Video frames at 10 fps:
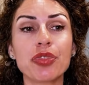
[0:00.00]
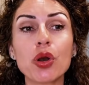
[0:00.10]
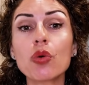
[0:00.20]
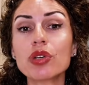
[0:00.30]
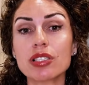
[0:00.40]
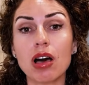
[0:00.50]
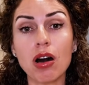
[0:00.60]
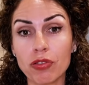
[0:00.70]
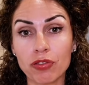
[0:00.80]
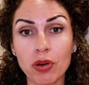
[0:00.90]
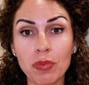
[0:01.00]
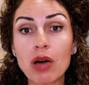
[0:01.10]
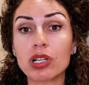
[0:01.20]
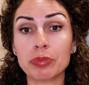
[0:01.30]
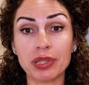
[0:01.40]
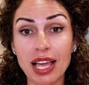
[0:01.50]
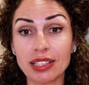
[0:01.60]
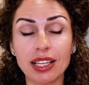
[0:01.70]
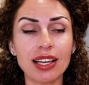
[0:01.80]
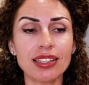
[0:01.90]
throws us off from our plan,
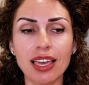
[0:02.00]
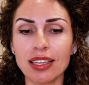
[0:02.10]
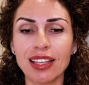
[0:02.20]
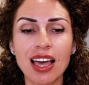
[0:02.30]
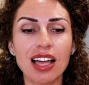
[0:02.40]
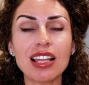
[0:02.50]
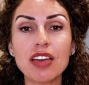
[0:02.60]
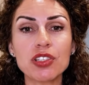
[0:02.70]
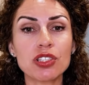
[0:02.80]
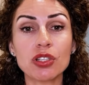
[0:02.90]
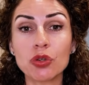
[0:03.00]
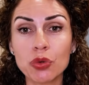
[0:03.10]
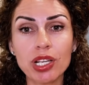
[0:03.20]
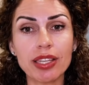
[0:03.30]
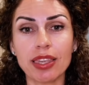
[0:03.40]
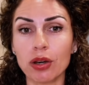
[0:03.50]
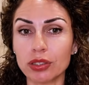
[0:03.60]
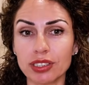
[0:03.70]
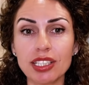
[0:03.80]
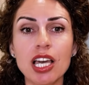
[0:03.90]
again, life is really
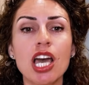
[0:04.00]
chaotic,